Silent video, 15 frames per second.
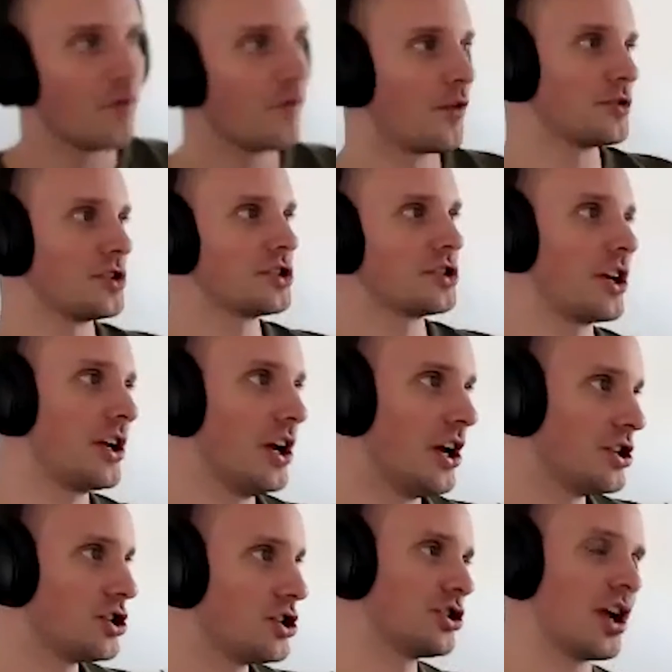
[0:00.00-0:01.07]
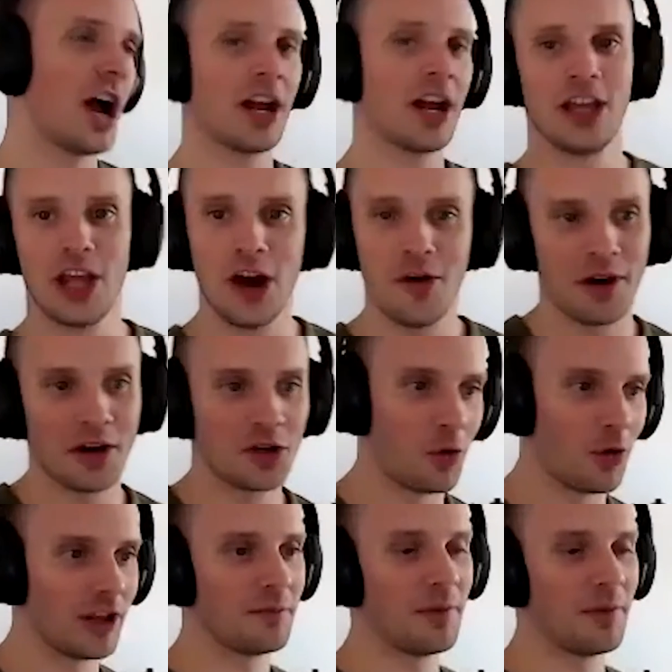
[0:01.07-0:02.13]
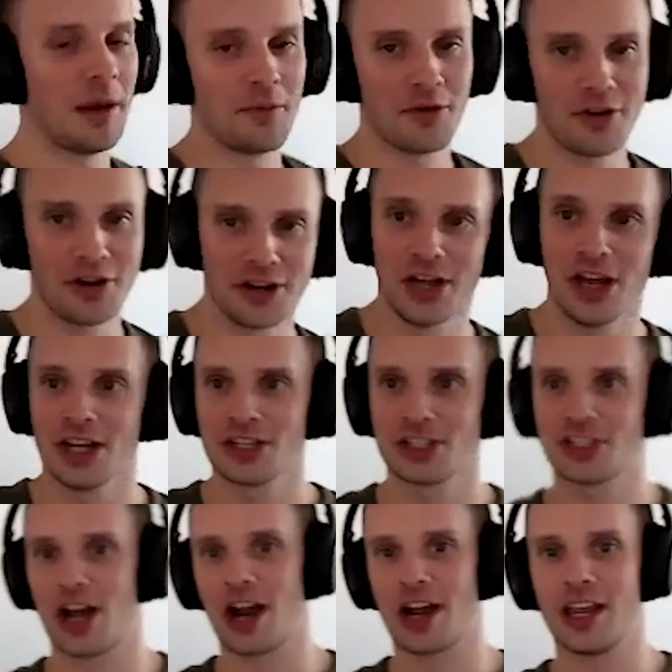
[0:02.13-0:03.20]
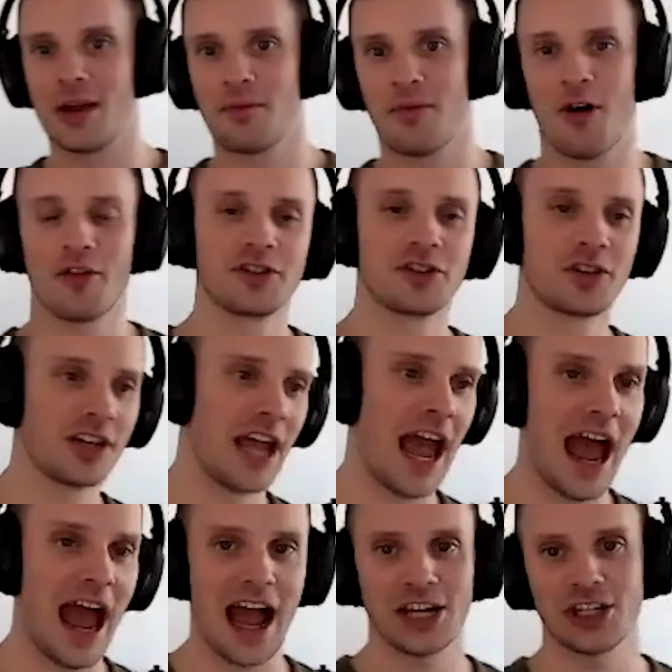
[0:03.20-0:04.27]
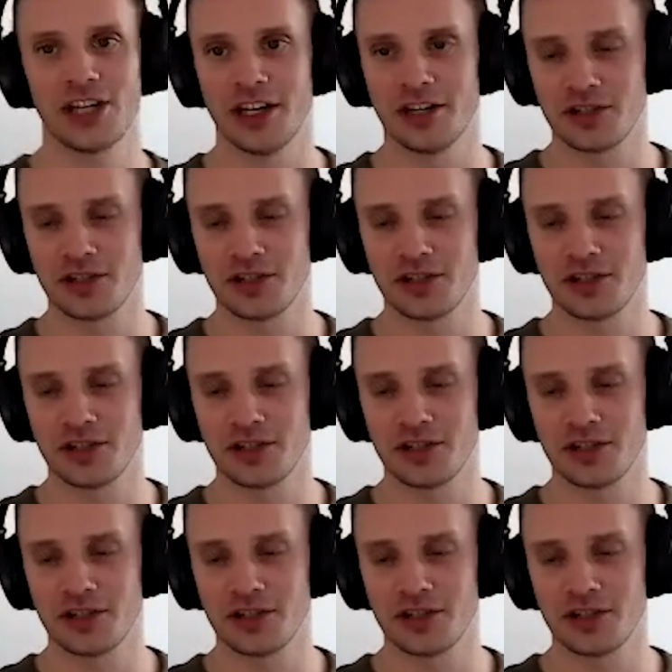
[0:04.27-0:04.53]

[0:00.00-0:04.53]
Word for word: versus like stocking up my toilet paper and stocking up all this cash.